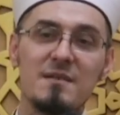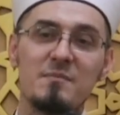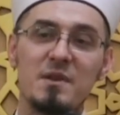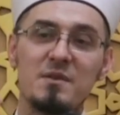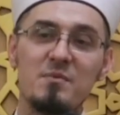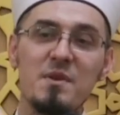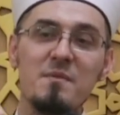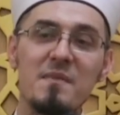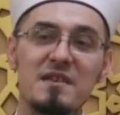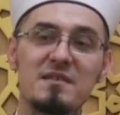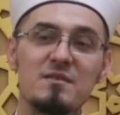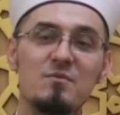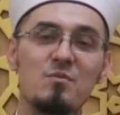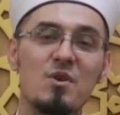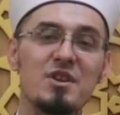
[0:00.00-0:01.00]
But we
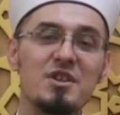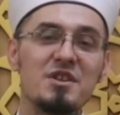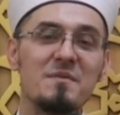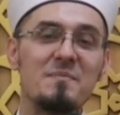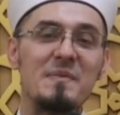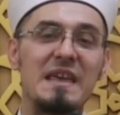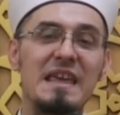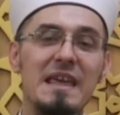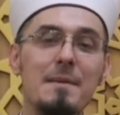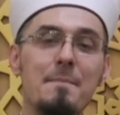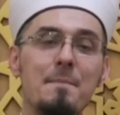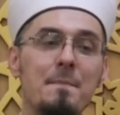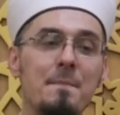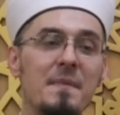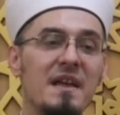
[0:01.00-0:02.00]
must worship
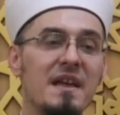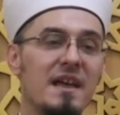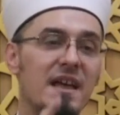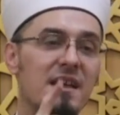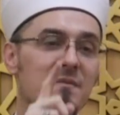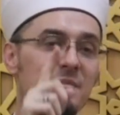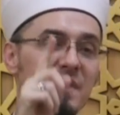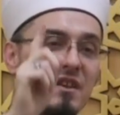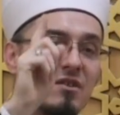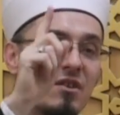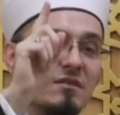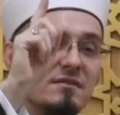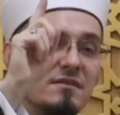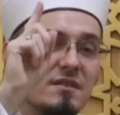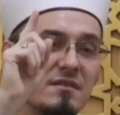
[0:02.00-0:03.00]
Him and be
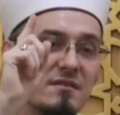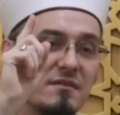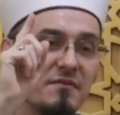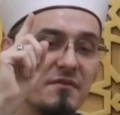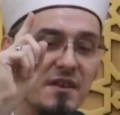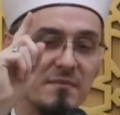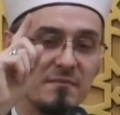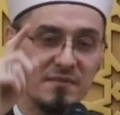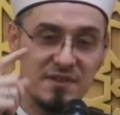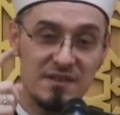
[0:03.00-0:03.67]
conscious of Him,